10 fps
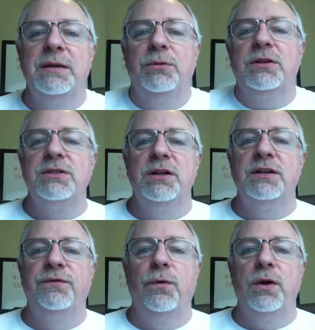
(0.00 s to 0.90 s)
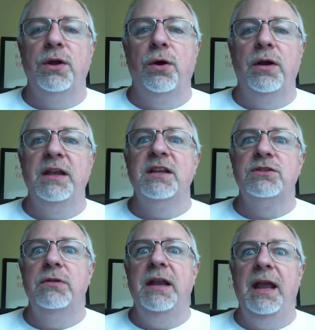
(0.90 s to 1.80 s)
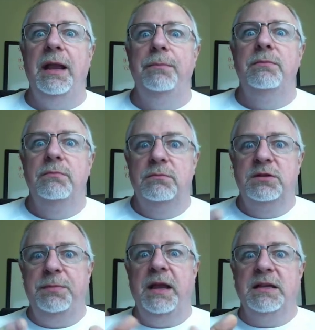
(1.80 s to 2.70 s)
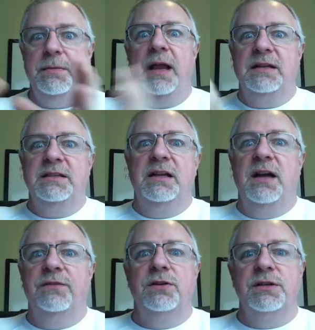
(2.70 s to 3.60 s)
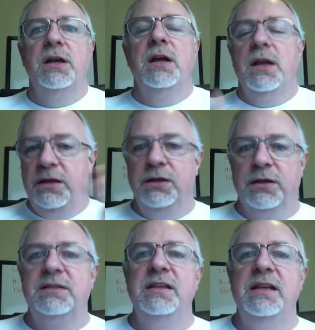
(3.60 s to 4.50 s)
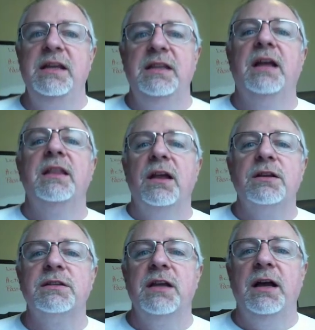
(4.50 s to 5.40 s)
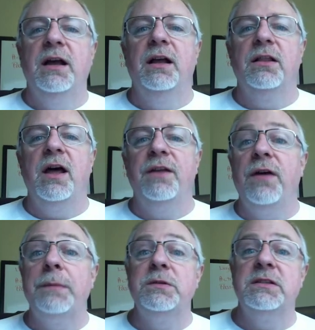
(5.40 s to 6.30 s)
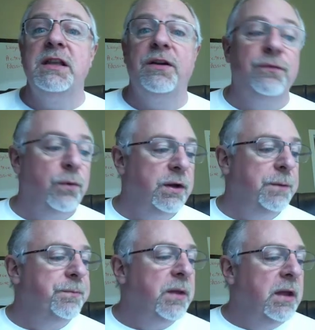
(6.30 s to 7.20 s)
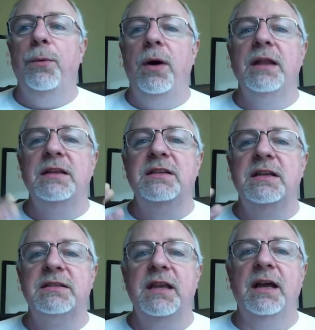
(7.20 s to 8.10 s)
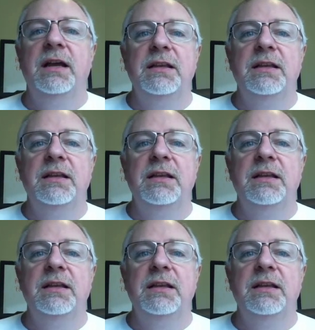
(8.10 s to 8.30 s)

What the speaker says: a similar search for your industry name, space magazine covers, you'll see that there's a lot of options there for you. And I wanted to just